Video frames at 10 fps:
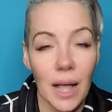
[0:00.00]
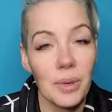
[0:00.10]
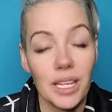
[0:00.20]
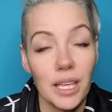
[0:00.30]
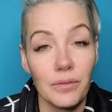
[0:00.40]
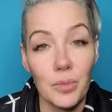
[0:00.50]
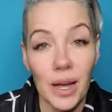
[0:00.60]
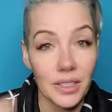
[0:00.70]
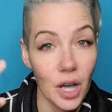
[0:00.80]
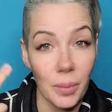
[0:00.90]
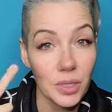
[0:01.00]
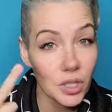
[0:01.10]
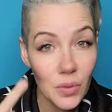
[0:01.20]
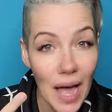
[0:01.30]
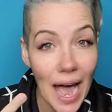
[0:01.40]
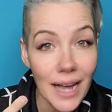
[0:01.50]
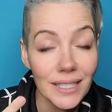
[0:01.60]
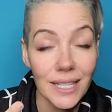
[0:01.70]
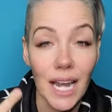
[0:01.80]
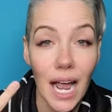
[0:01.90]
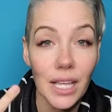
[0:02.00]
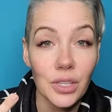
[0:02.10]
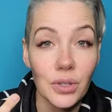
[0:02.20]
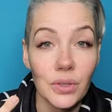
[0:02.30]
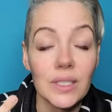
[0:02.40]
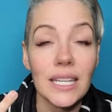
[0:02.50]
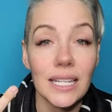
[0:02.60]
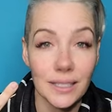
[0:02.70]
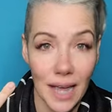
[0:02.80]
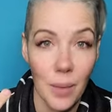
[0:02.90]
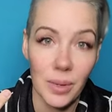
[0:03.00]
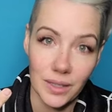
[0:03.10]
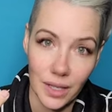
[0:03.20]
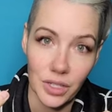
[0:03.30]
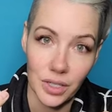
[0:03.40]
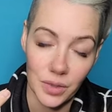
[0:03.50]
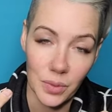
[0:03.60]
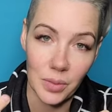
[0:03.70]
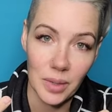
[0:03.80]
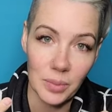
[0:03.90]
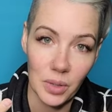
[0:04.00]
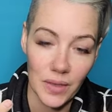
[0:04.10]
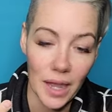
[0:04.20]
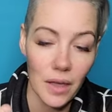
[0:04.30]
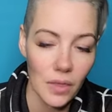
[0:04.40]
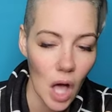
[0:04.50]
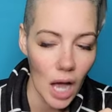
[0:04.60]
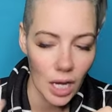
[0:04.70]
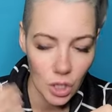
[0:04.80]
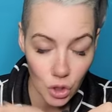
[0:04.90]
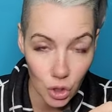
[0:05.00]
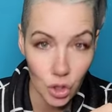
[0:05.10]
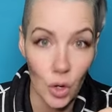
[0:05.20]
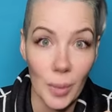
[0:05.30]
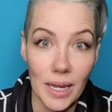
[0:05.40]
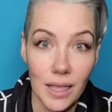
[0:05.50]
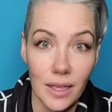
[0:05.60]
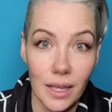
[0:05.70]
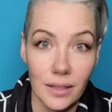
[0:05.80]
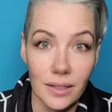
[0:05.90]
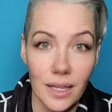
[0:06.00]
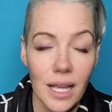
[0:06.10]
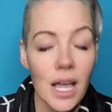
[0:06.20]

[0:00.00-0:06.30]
I'm going to give you my top two hacks that I use in tapping sessions with people that unlock so many things.